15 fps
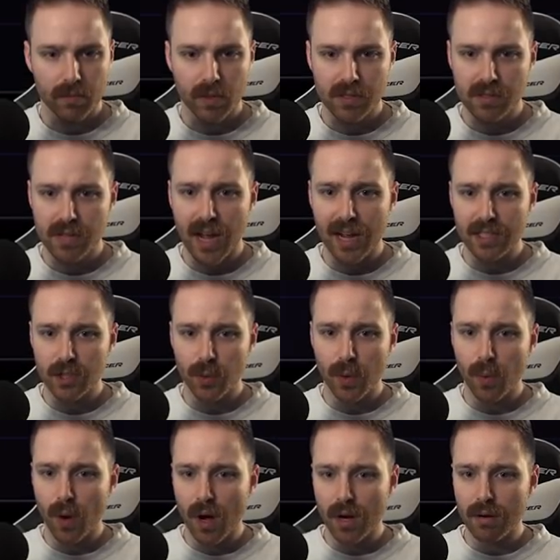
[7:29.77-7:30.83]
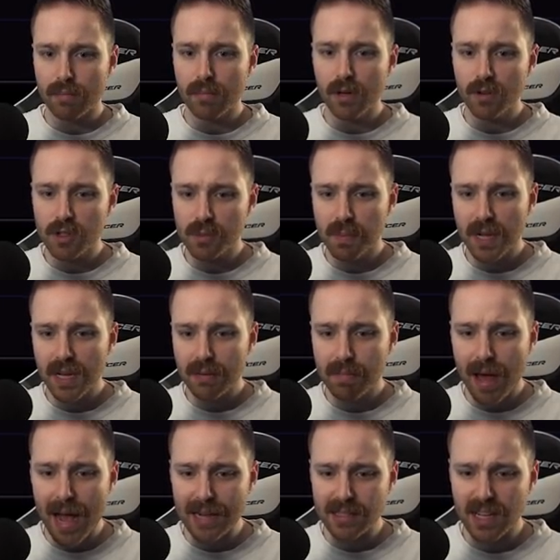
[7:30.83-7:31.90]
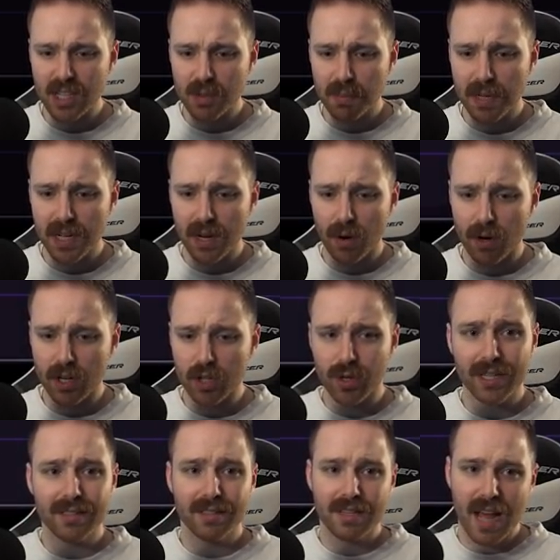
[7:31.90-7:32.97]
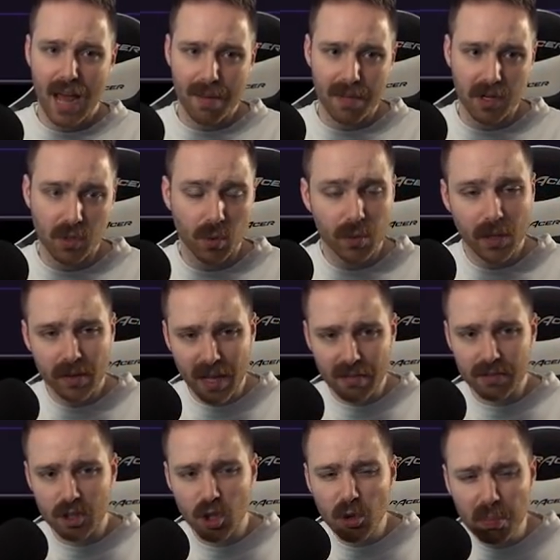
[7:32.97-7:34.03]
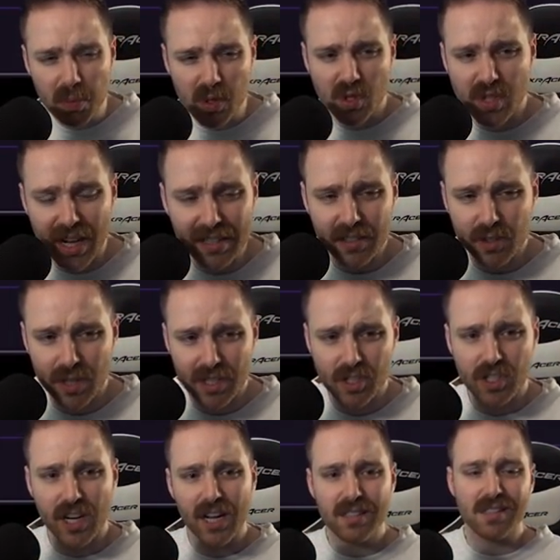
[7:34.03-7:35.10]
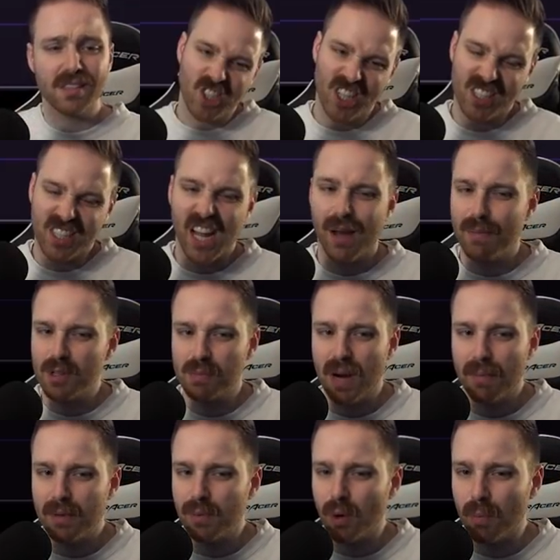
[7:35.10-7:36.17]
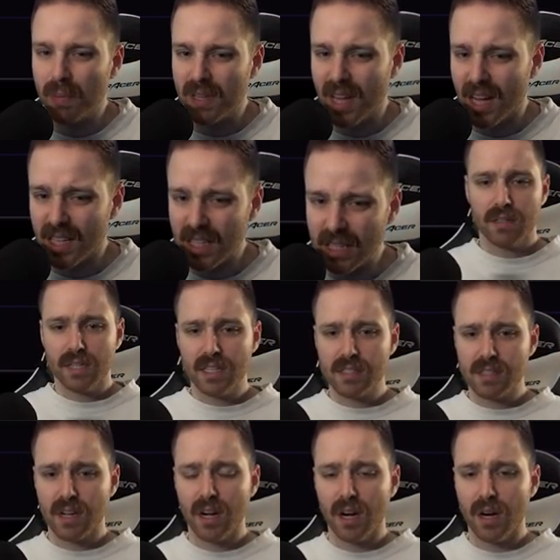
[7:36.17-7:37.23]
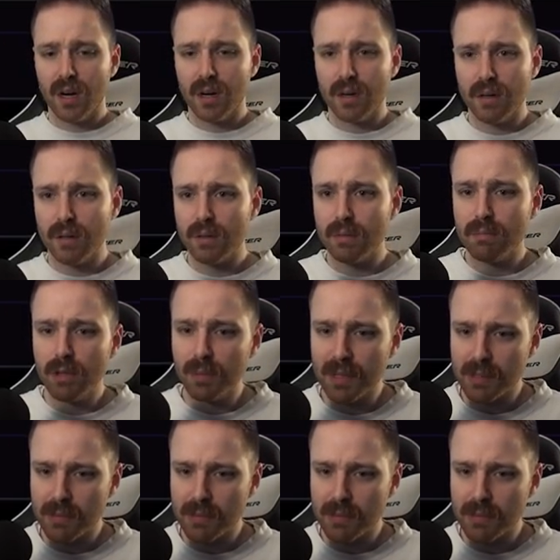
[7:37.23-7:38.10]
What stat do we want? Move speed, max HP, or crit damage? Well, we only have 2% crit chance. Crit damage probably won't be that good. Let's go movement